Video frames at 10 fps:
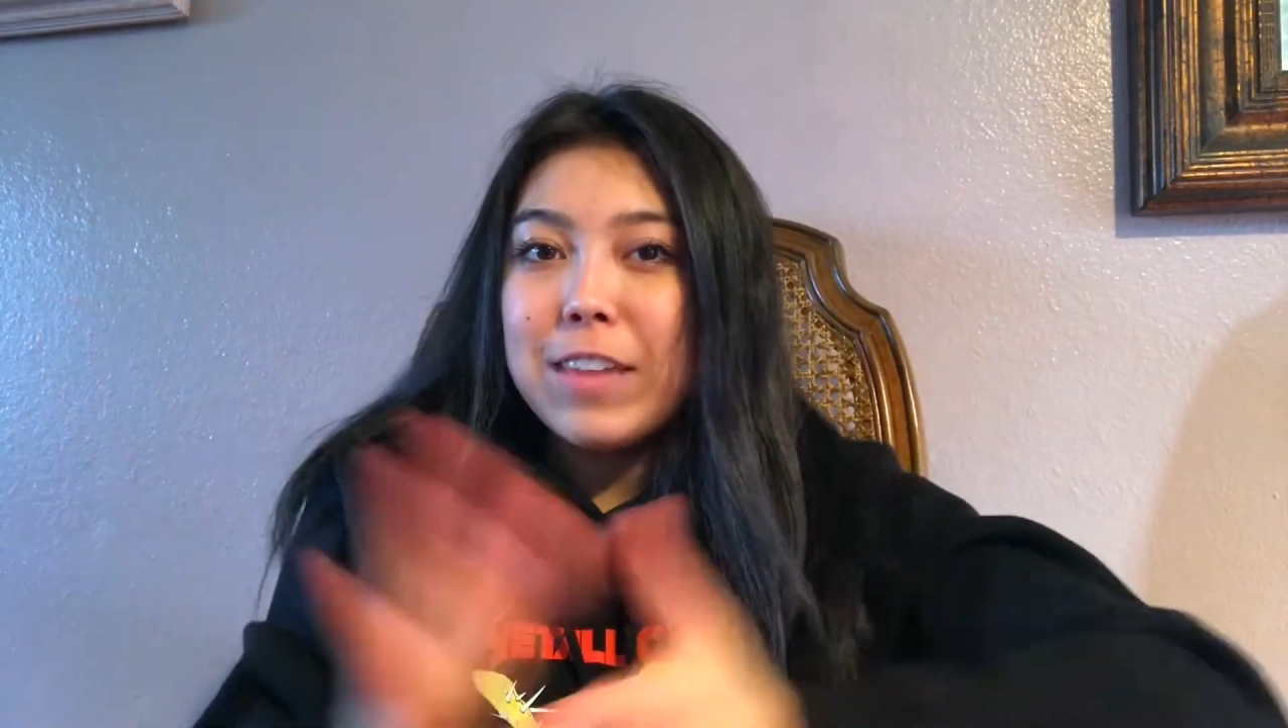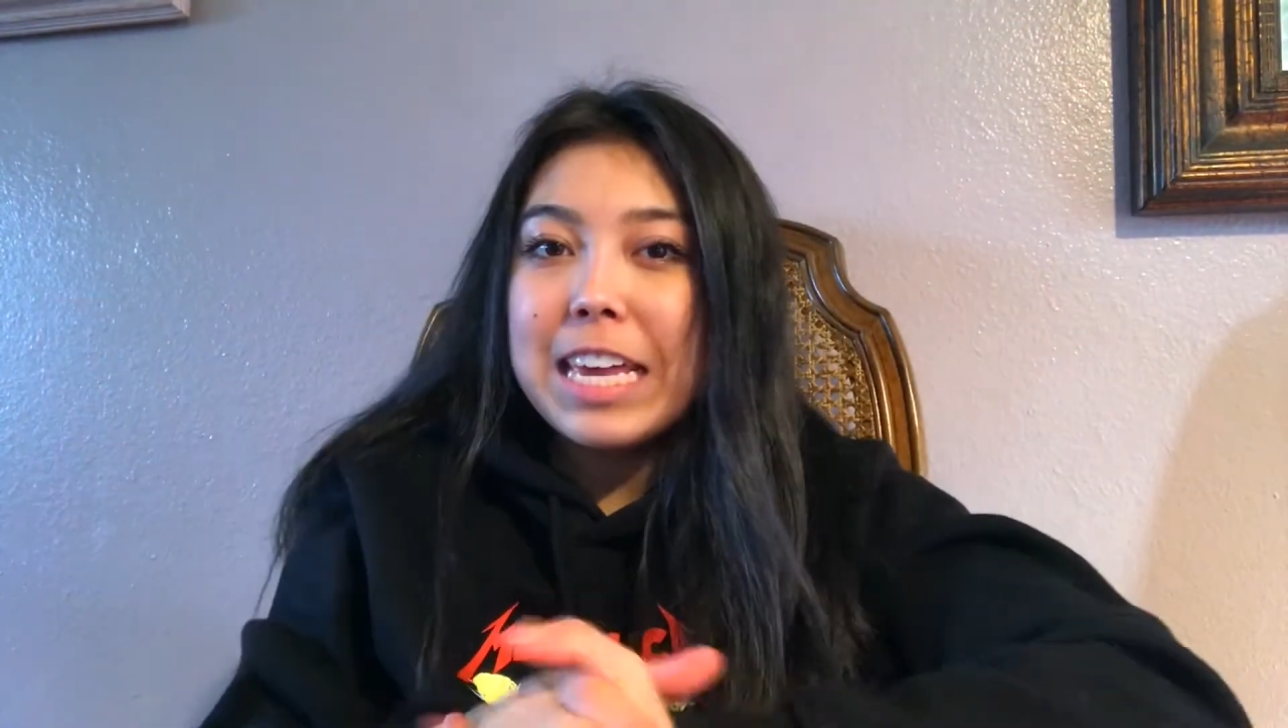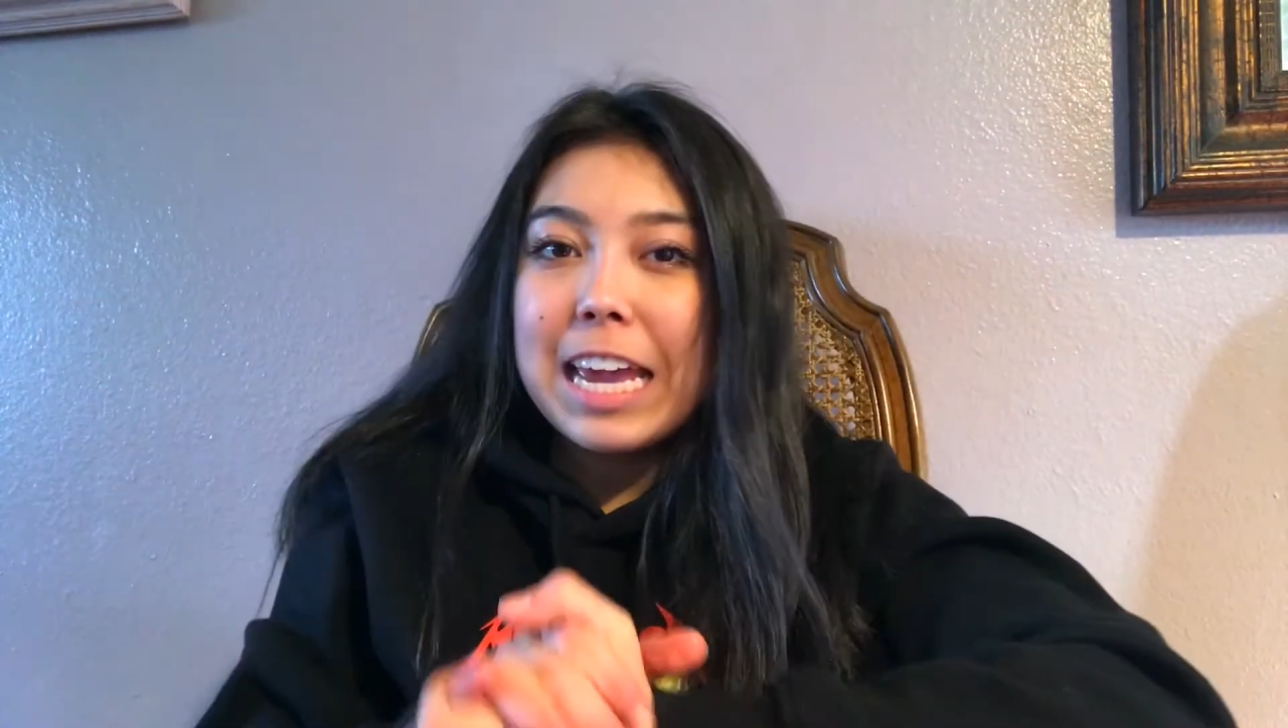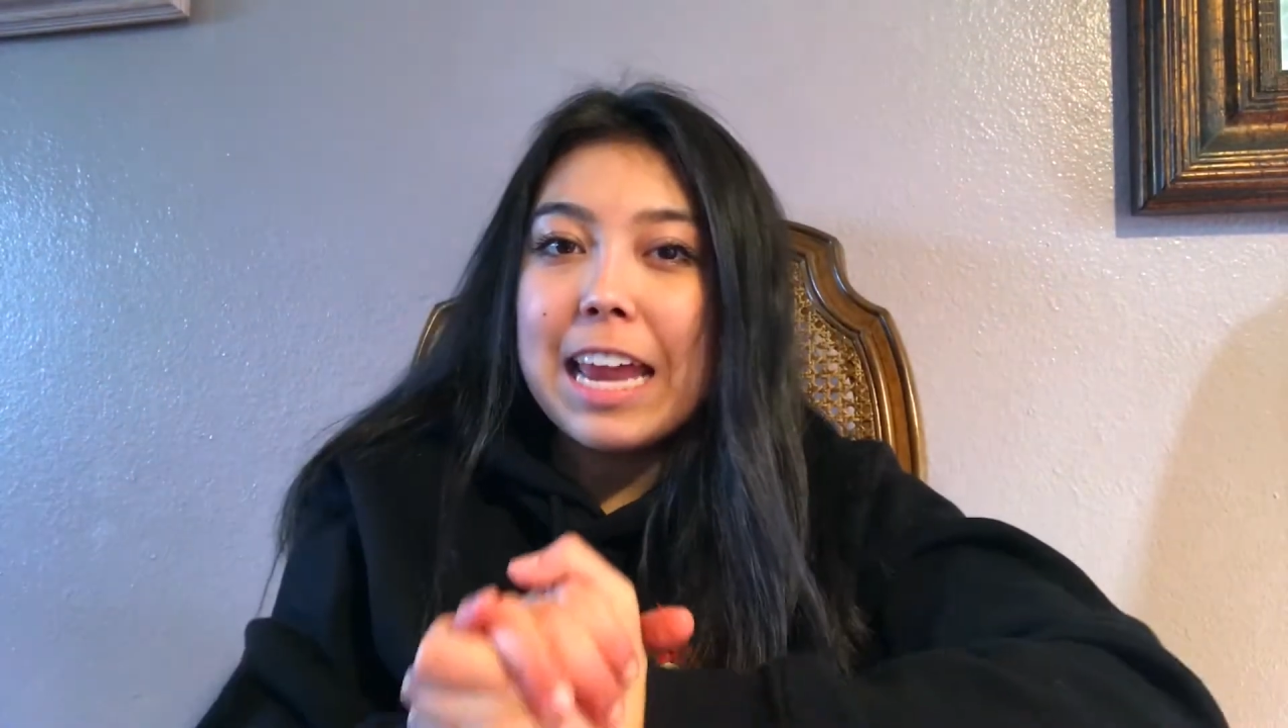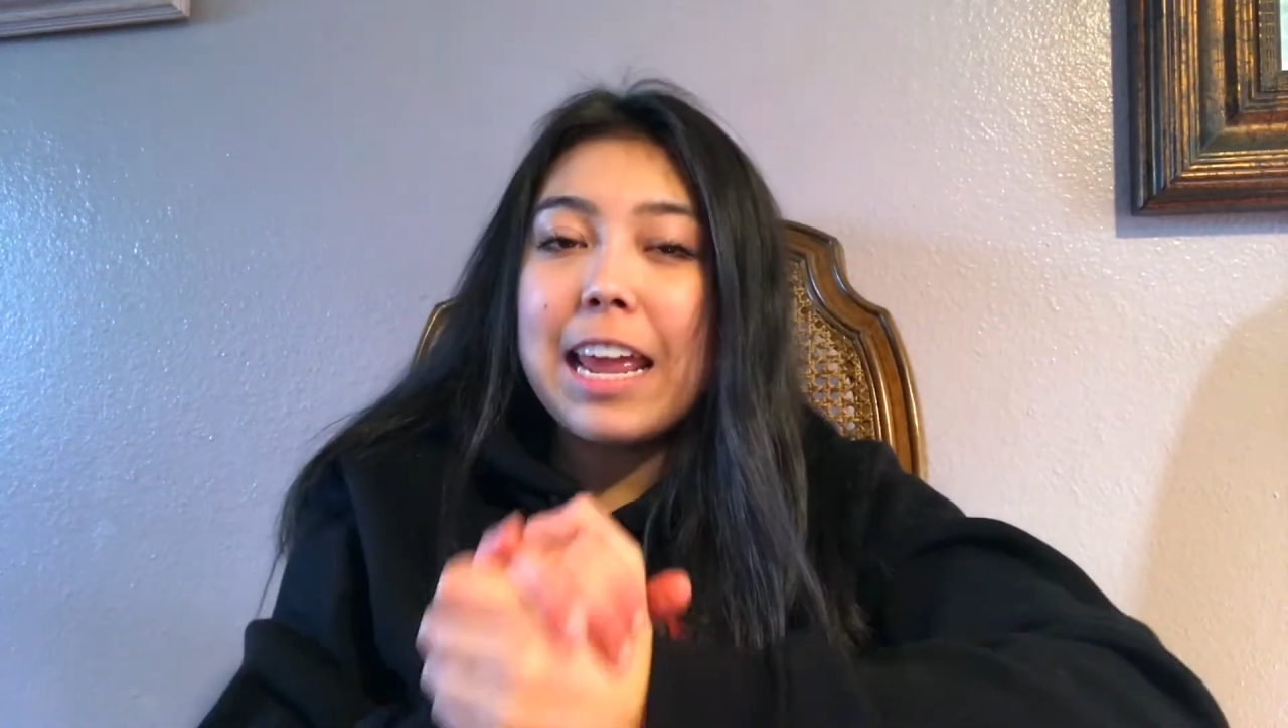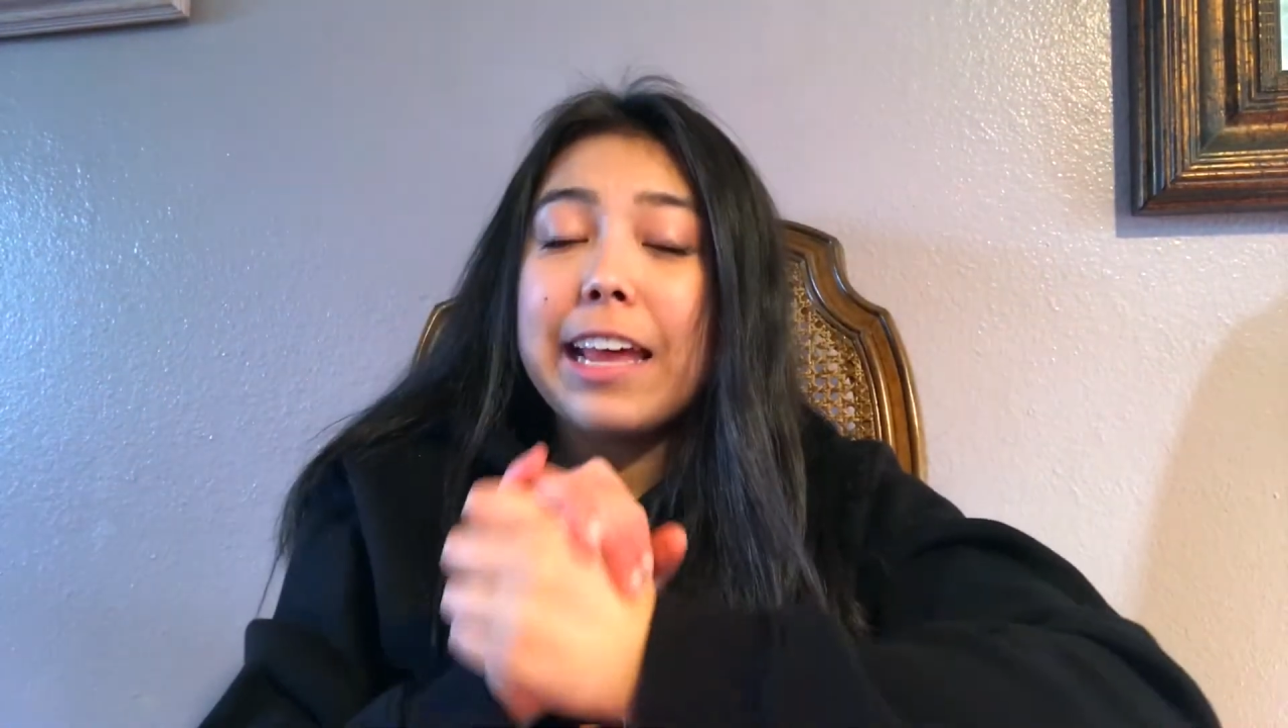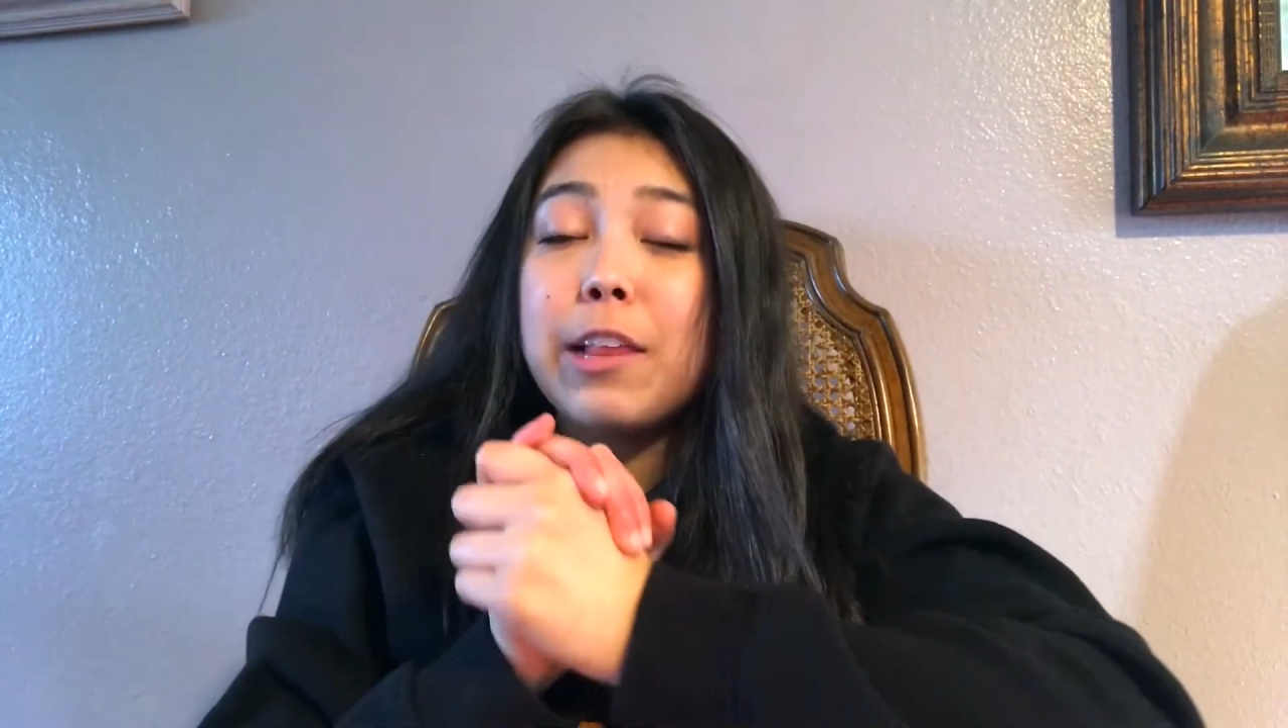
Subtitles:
vegan, and